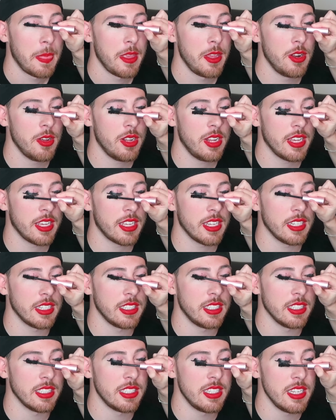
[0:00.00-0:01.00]
You know, like
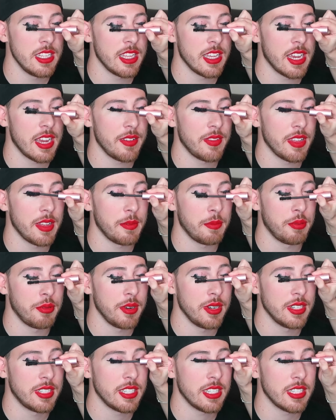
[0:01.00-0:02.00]
at Disney, they have that
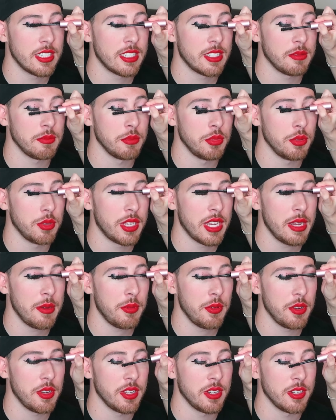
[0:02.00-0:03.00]
princess boot
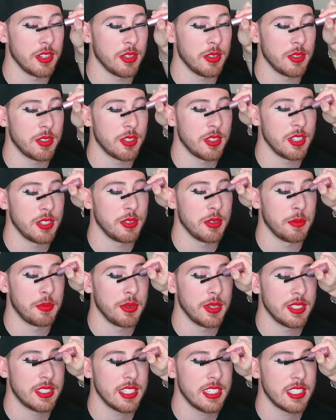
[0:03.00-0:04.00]
camp where you can go turn into a
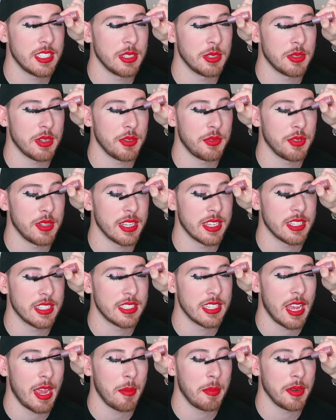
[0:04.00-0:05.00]
princess? That's what I feel like
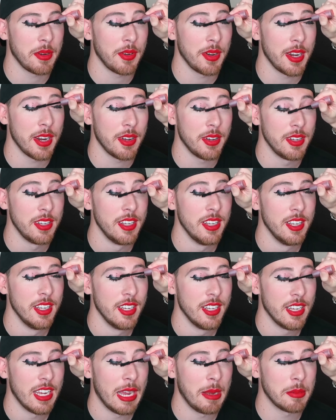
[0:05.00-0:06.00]
it's happening right now.
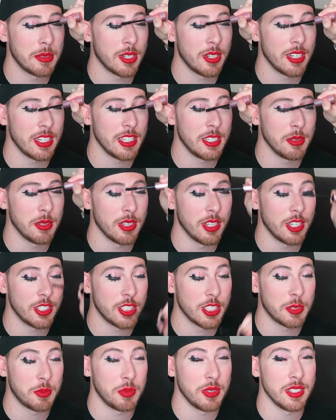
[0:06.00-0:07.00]
I'm turning into a
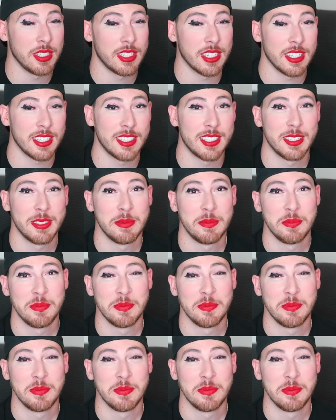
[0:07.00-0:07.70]
luscious princess.